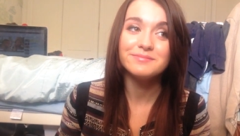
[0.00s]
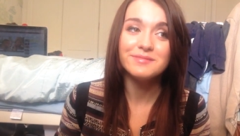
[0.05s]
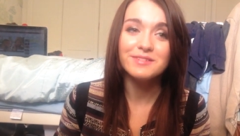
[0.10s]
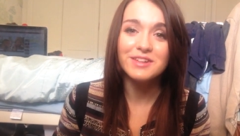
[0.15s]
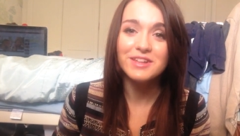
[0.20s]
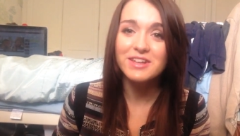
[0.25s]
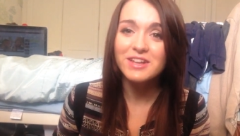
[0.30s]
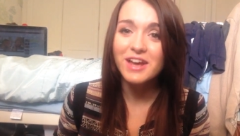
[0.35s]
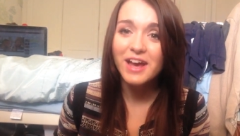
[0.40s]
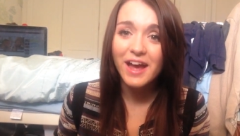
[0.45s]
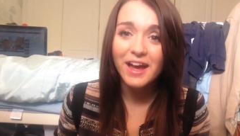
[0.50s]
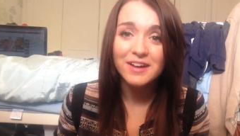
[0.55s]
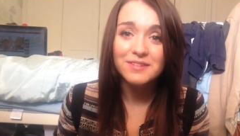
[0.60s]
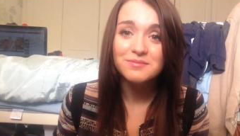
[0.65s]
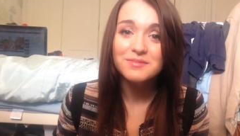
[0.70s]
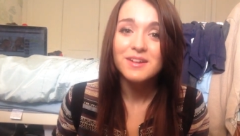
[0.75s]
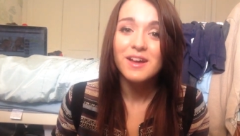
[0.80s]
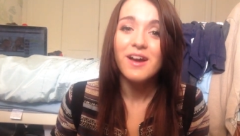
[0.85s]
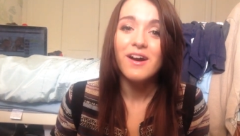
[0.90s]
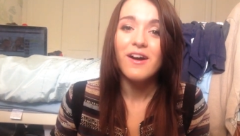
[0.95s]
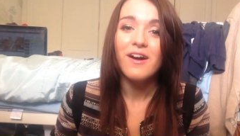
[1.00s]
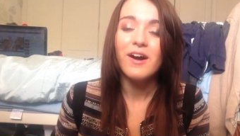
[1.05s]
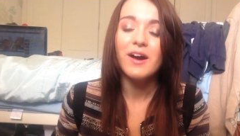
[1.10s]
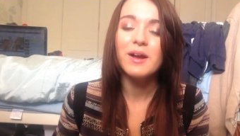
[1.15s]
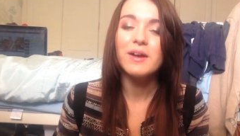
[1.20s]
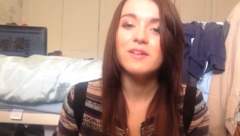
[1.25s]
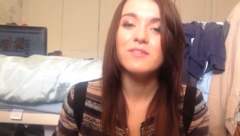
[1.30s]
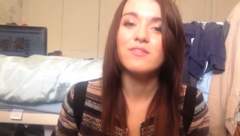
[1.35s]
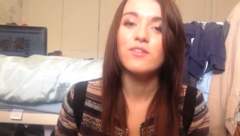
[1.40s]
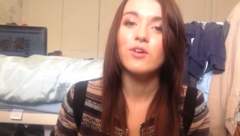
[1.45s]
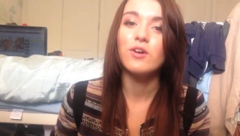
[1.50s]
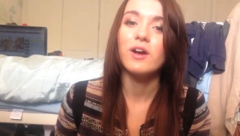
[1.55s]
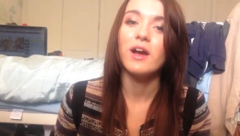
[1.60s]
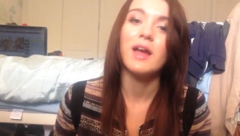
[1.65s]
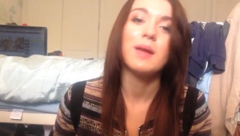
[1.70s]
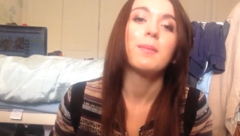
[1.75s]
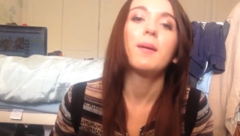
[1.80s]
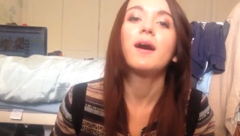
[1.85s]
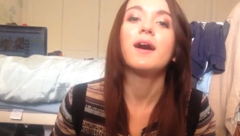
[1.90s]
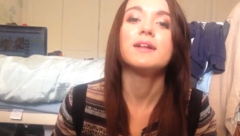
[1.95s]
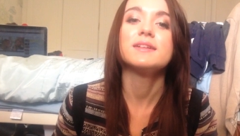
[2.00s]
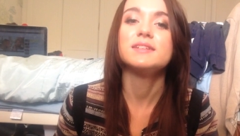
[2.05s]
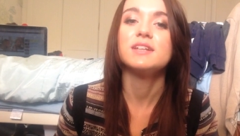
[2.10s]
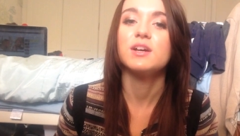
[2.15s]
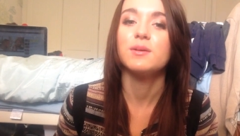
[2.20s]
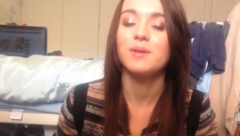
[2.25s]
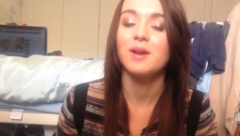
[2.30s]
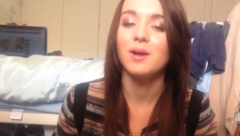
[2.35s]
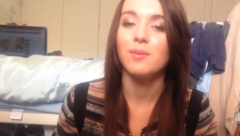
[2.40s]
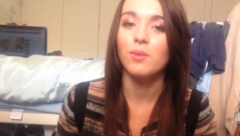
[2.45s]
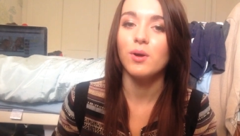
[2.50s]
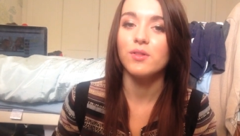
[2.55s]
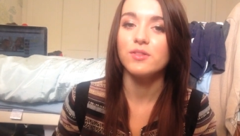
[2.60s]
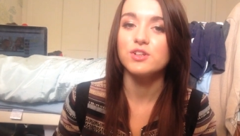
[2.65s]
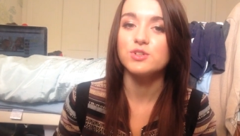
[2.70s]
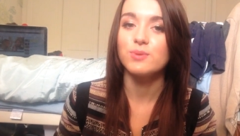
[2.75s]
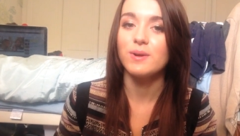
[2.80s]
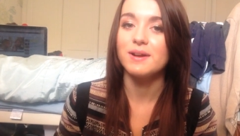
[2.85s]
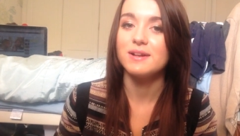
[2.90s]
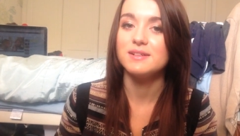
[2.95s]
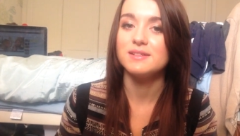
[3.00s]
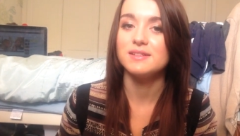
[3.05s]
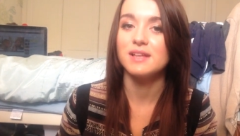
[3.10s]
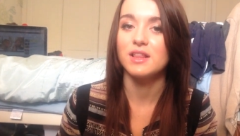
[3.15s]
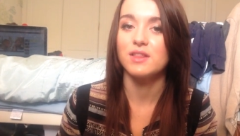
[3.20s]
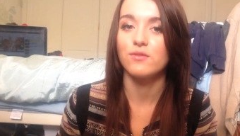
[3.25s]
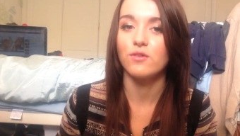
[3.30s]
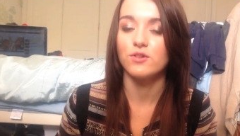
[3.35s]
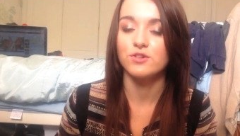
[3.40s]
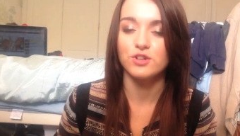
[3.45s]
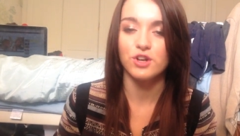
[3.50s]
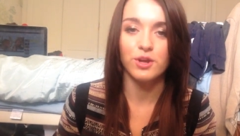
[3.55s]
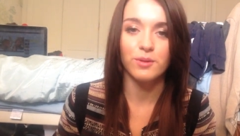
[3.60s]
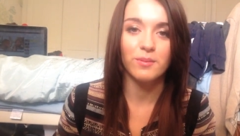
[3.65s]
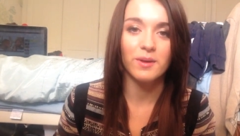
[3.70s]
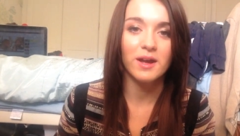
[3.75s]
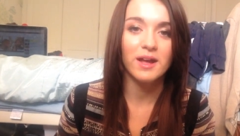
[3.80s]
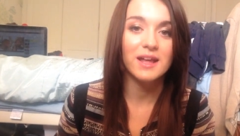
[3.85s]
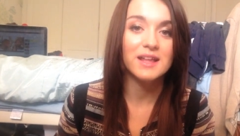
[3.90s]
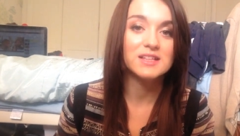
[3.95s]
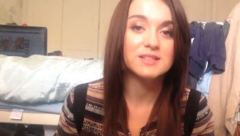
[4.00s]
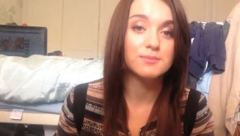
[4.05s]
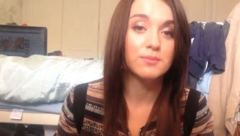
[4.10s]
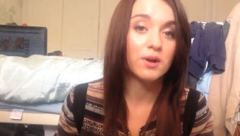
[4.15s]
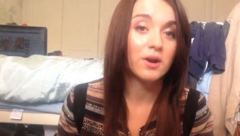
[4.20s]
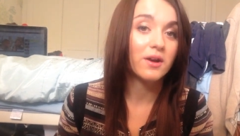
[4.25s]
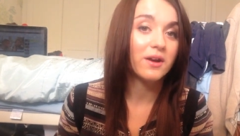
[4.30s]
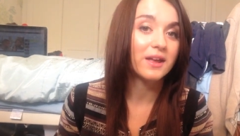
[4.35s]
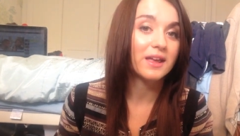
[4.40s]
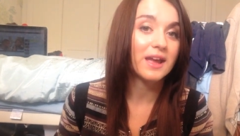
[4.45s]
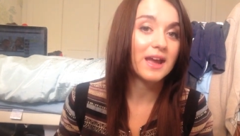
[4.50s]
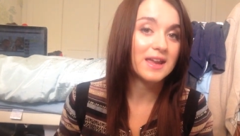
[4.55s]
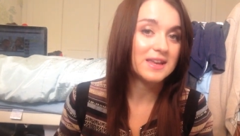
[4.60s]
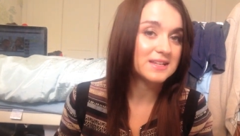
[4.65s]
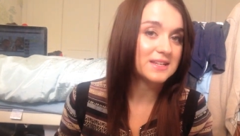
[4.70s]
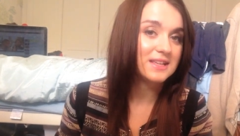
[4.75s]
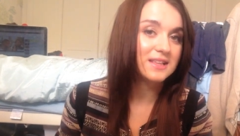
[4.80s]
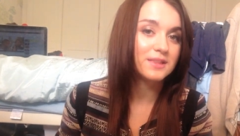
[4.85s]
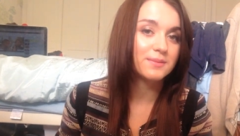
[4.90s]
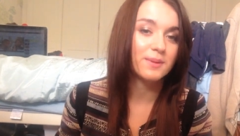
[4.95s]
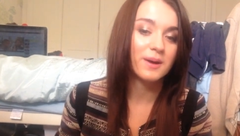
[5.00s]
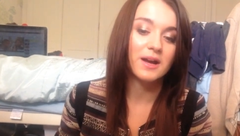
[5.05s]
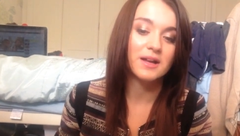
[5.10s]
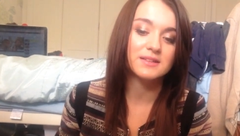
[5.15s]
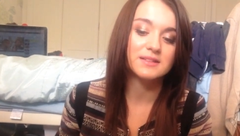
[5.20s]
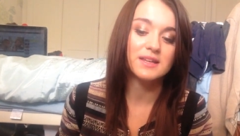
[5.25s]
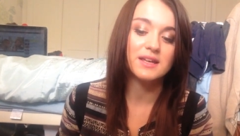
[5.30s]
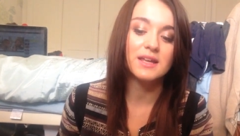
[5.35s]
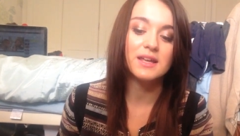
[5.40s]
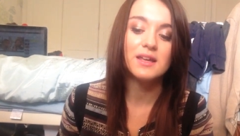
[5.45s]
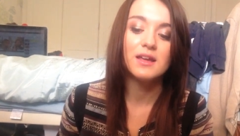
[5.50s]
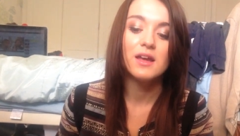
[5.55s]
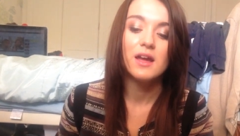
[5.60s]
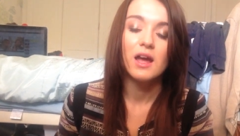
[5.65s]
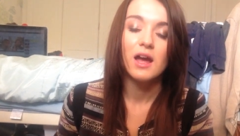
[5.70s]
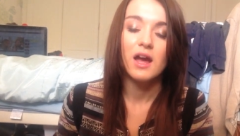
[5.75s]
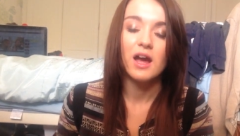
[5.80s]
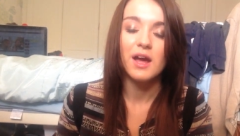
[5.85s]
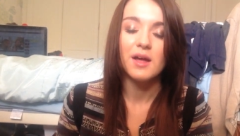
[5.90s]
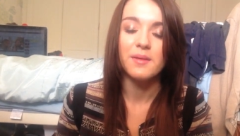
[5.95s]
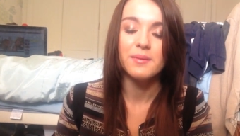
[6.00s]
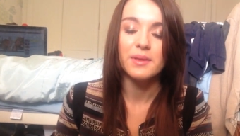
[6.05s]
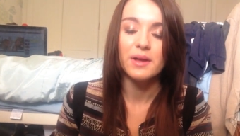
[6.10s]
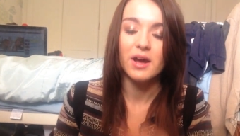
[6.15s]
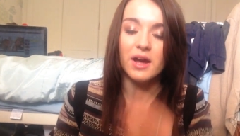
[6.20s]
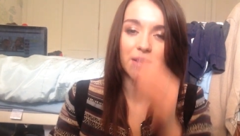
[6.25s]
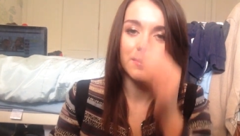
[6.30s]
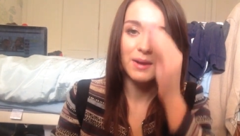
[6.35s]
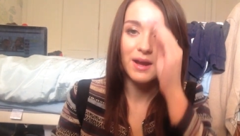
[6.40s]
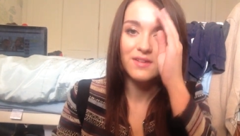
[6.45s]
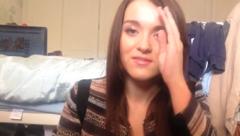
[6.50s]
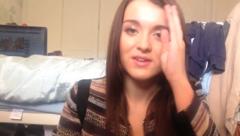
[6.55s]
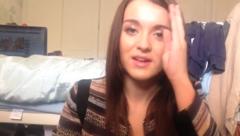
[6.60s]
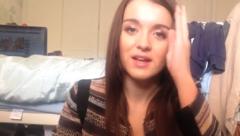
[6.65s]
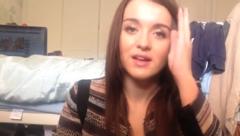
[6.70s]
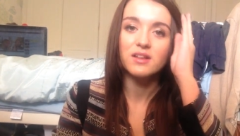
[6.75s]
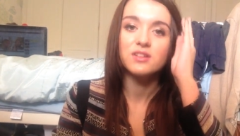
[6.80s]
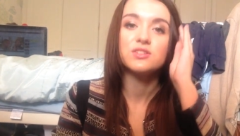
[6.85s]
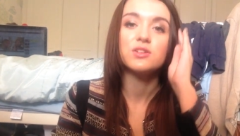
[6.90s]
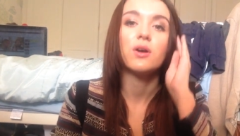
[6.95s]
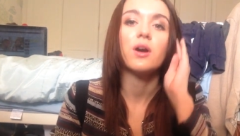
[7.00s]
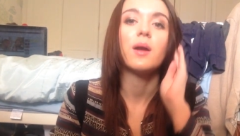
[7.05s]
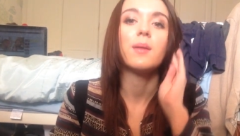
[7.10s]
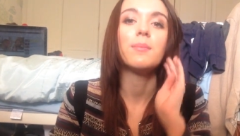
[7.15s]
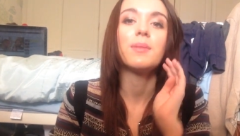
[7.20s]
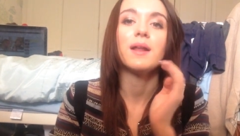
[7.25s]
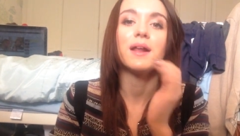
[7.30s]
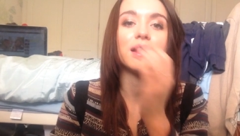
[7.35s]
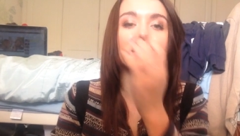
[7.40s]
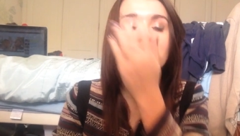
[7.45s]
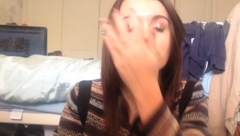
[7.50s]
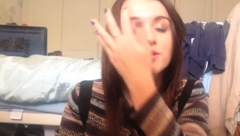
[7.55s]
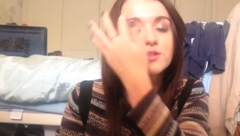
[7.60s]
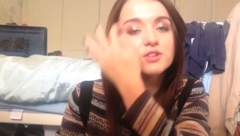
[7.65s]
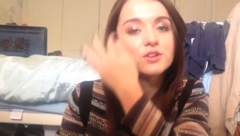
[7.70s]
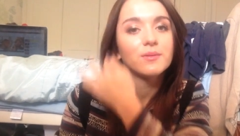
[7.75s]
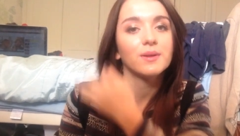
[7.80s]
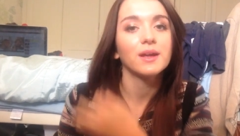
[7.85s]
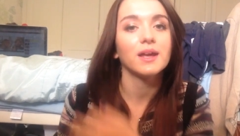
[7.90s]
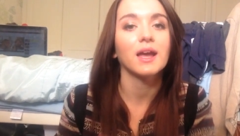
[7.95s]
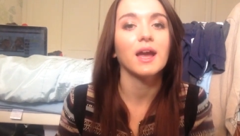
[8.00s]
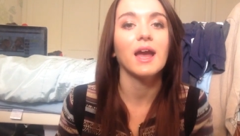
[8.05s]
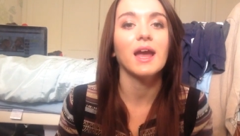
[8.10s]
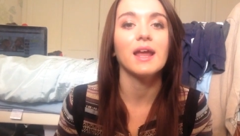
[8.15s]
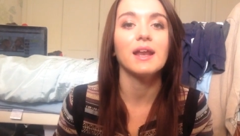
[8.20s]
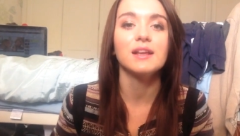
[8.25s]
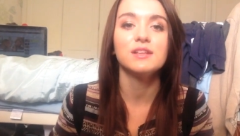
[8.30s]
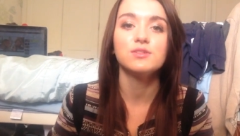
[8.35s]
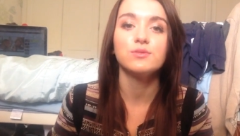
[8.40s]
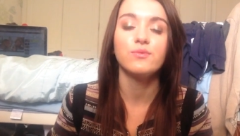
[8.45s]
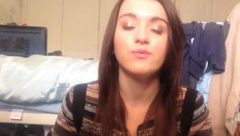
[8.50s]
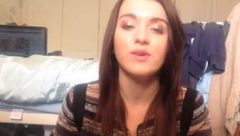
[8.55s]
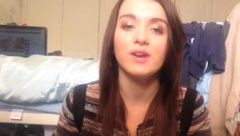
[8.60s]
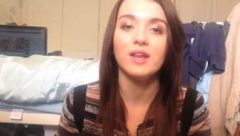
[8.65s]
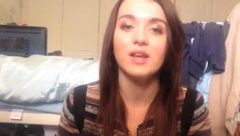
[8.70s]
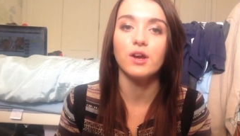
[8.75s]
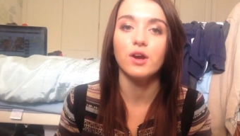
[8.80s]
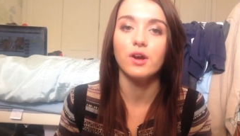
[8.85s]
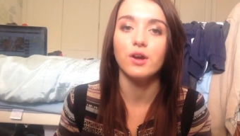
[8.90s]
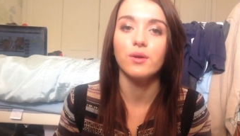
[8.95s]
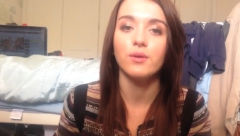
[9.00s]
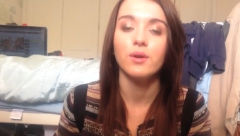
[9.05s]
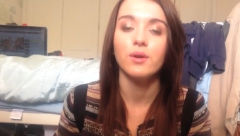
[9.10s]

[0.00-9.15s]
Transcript: yeah I've got a party coming up on the 26th of October. It's my 18th party uh, that I am having. So I'm planning on doing a little video